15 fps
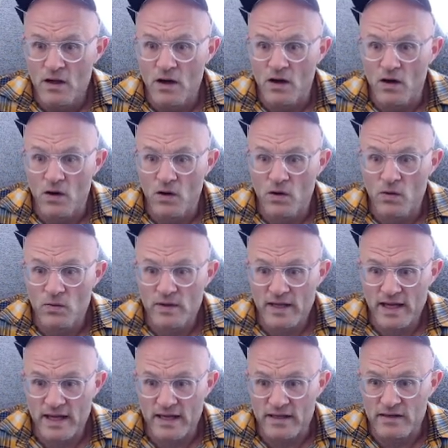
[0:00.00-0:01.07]

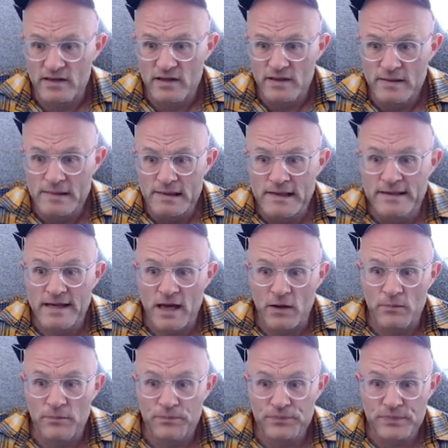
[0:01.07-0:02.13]
Okay. Now,
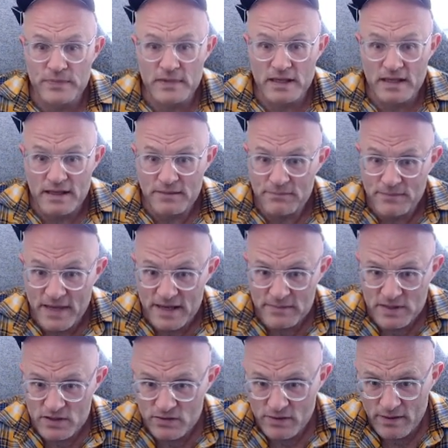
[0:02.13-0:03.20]
maybe
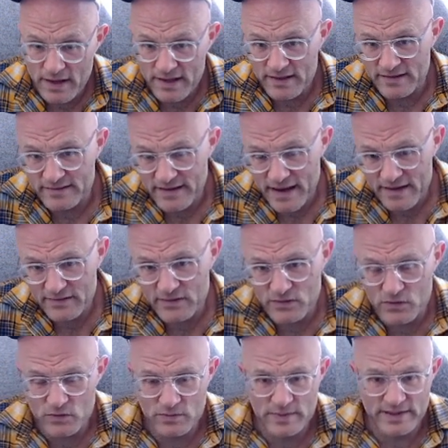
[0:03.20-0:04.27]
you had a
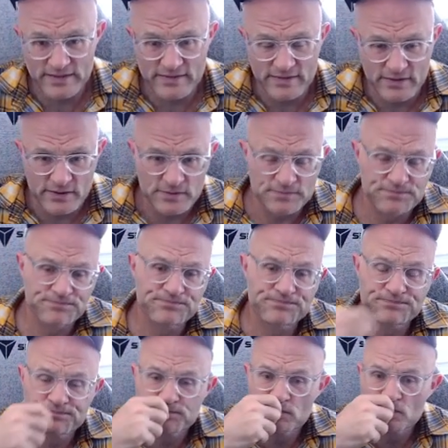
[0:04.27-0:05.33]
tactical miss here
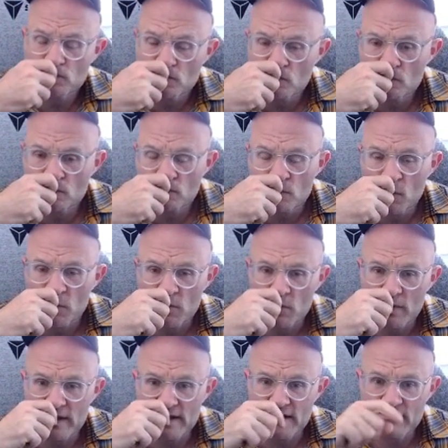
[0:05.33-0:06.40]
with
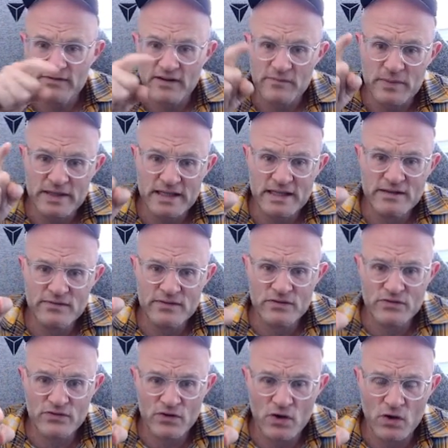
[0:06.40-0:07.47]
queen d5, but even
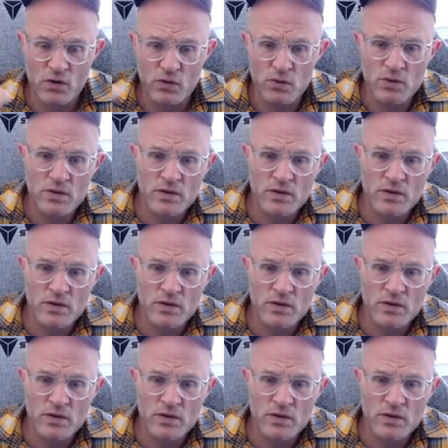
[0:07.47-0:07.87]
so,